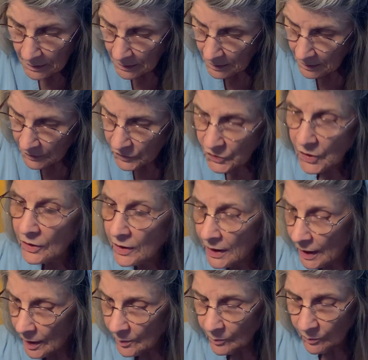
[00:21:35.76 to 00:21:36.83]
Sorry,
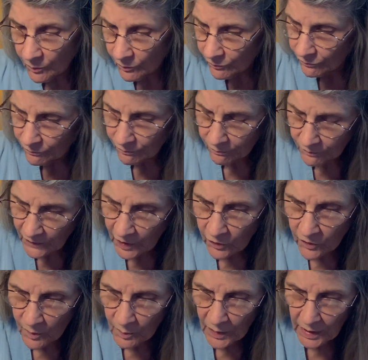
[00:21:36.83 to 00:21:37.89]
I'm near
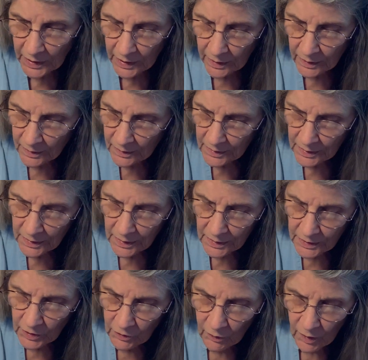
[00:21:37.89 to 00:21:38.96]
the mic.
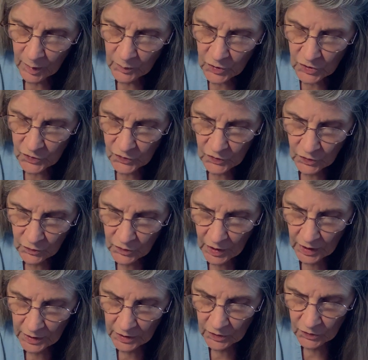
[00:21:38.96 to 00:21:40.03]
I'm just so
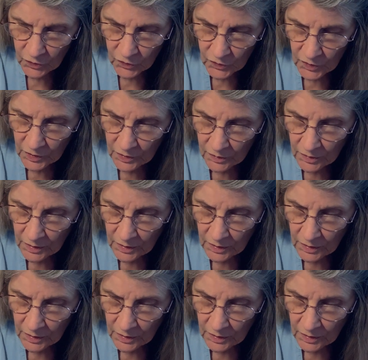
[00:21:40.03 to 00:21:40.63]
not used to.